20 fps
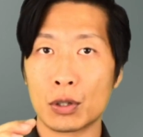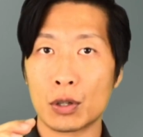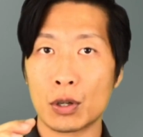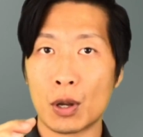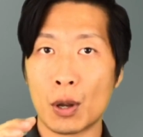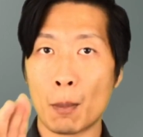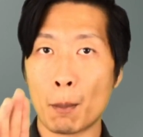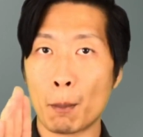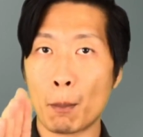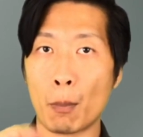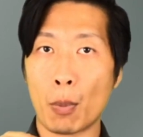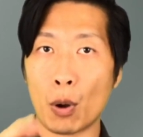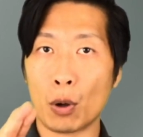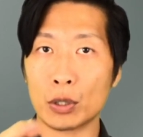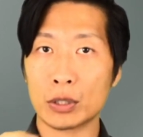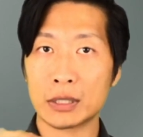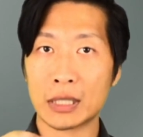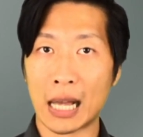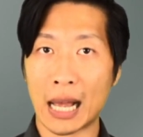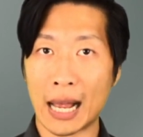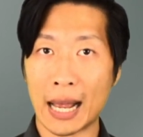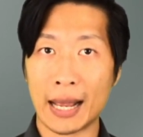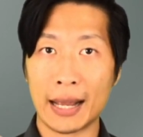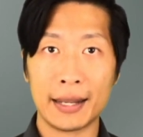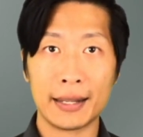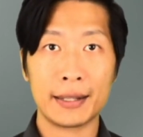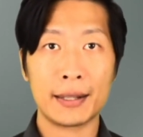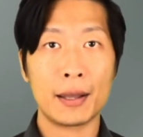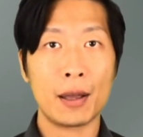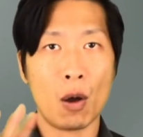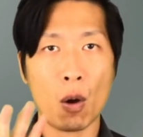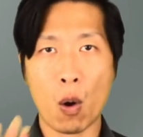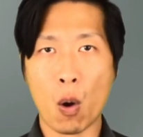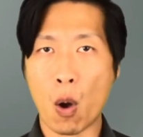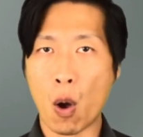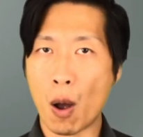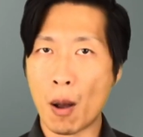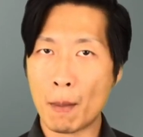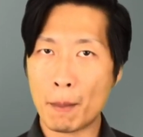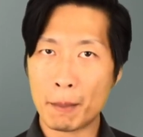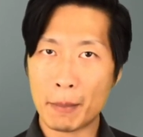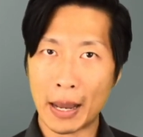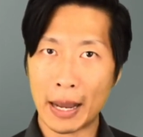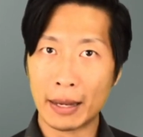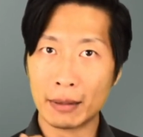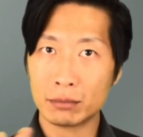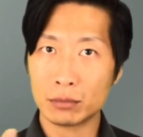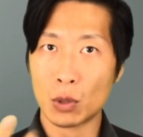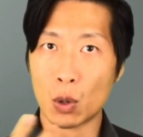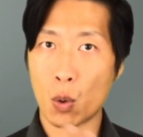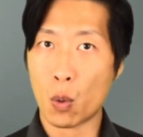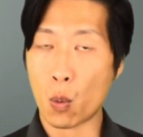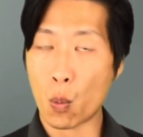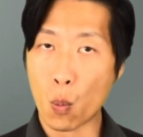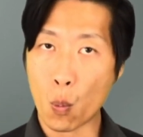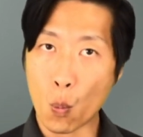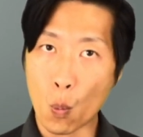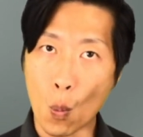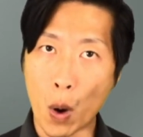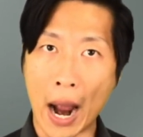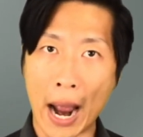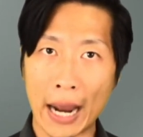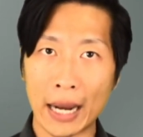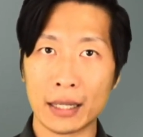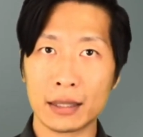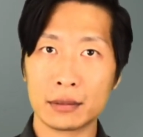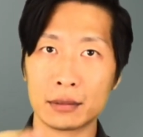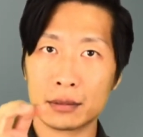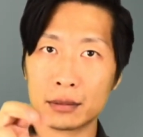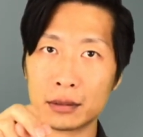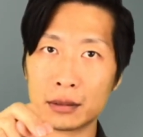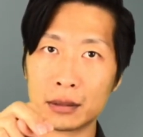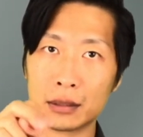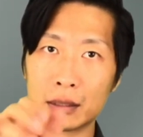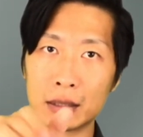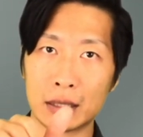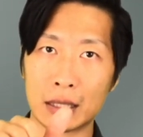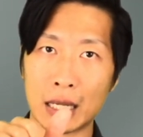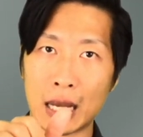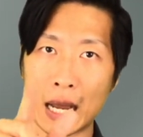of Grid-Bonsai offers a solution to that,